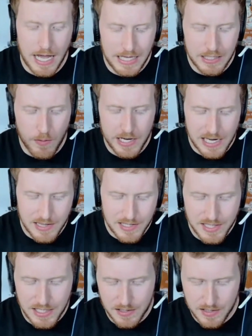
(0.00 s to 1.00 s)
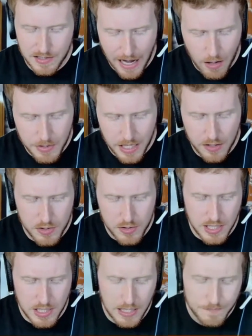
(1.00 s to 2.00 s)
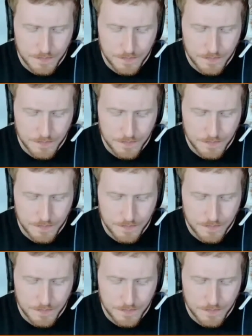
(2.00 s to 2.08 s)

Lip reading: going into the season. That'll be interesting.